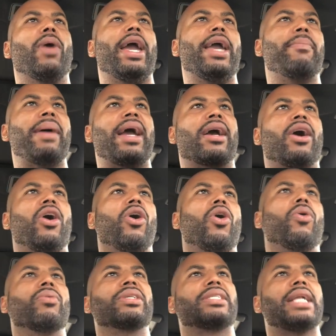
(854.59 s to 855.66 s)
way back
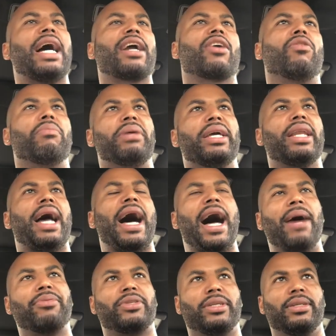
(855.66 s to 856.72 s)
home was not gonna be an
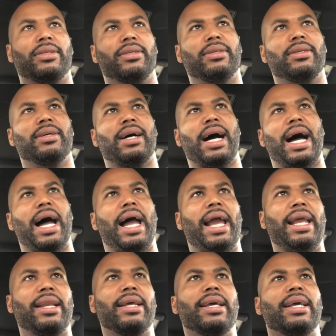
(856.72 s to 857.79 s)
option, all
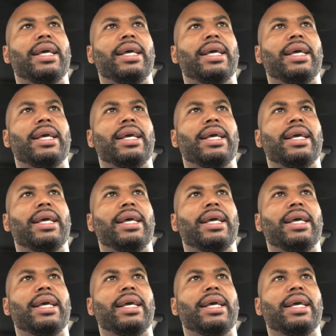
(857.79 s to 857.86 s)
right?